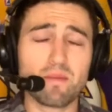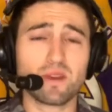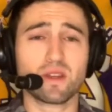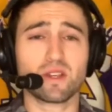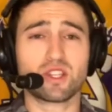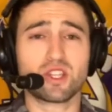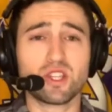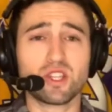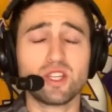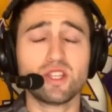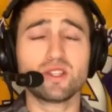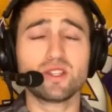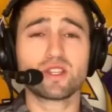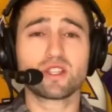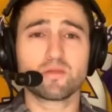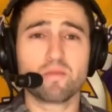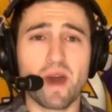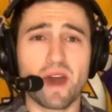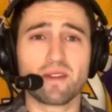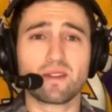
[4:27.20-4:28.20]
She's
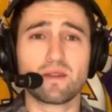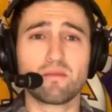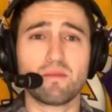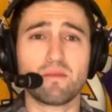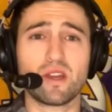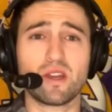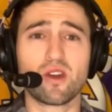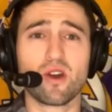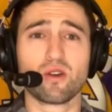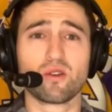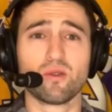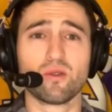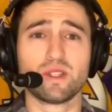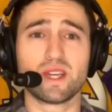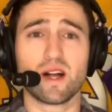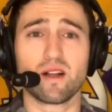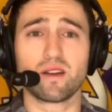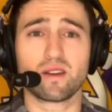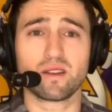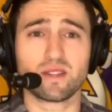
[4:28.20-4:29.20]
expecting me to go to a
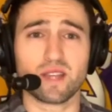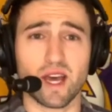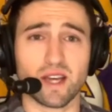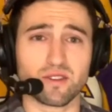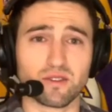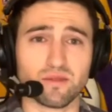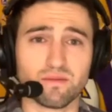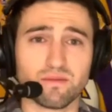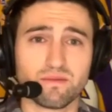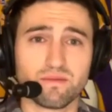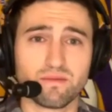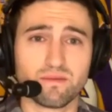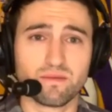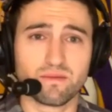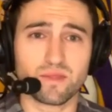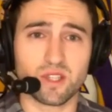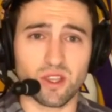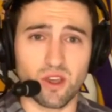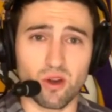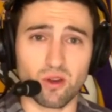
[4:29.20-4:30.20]
delicatessen,
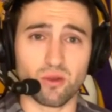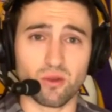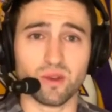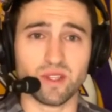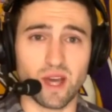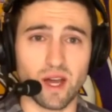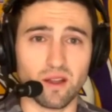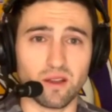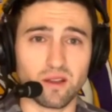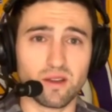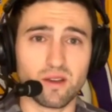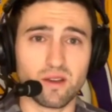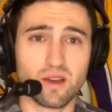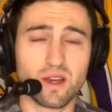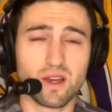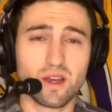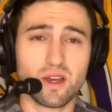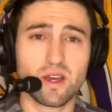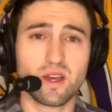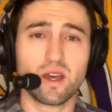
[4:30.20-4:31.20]
to go to a deli.
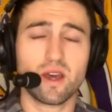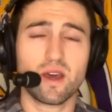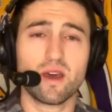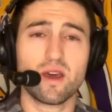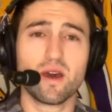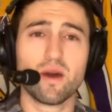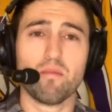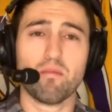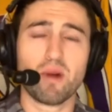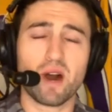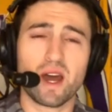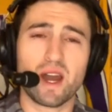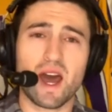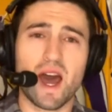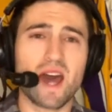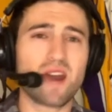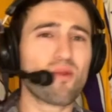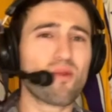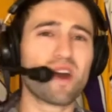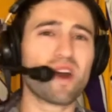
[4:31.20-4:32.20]
But
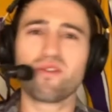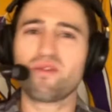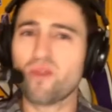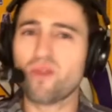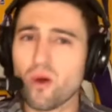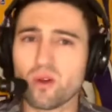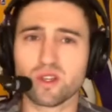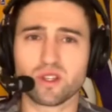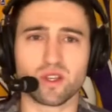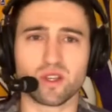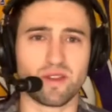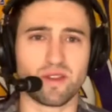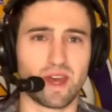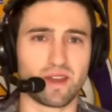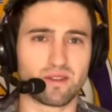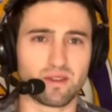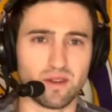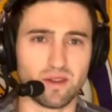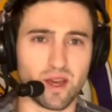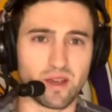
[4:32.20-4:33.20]
I don't want to focus on that
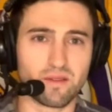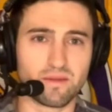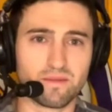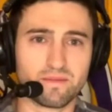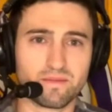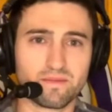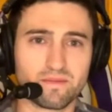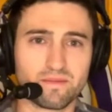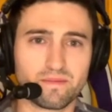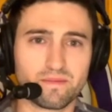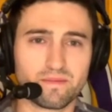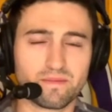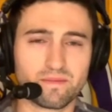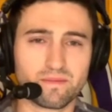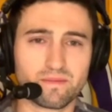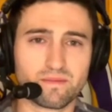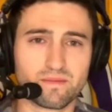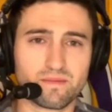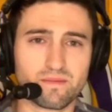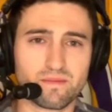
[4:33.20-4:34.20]
today,
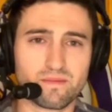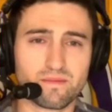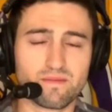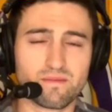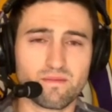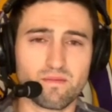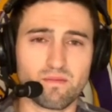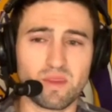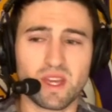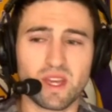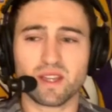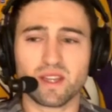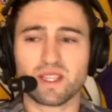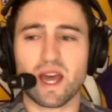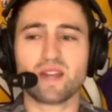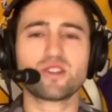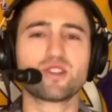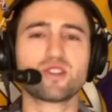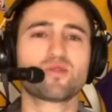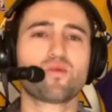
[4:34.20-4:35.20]
because
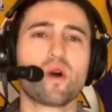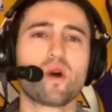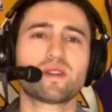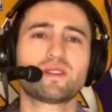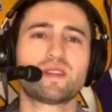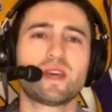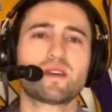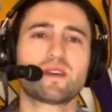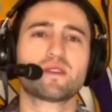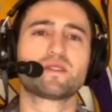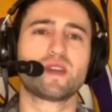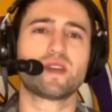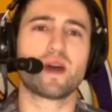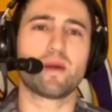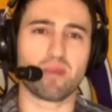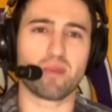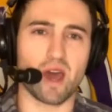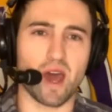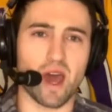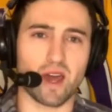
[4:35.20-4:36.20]
I just want to take a
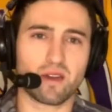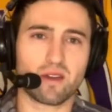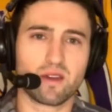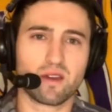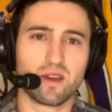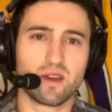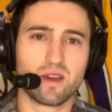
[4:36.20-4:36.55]
step back,